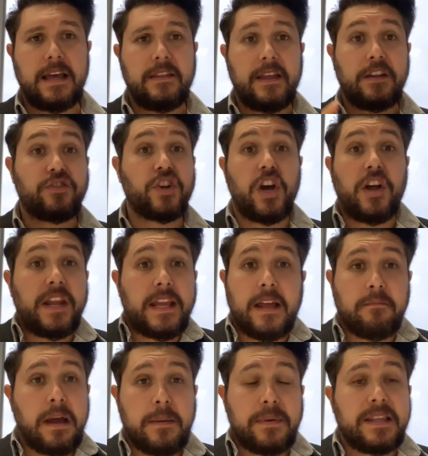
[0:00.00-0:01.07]
journey,
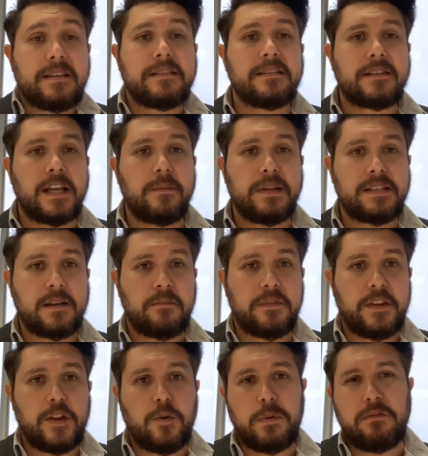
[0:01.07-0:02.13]
and maybe this is going to be
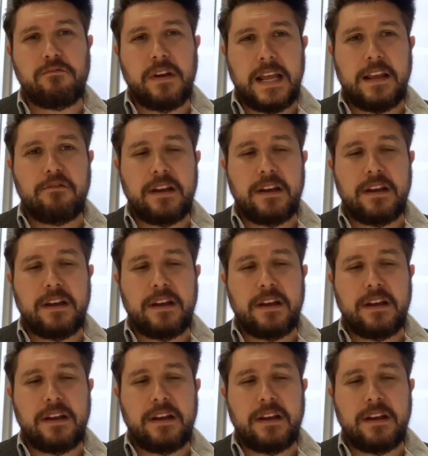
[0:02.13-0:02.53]
something that will be really,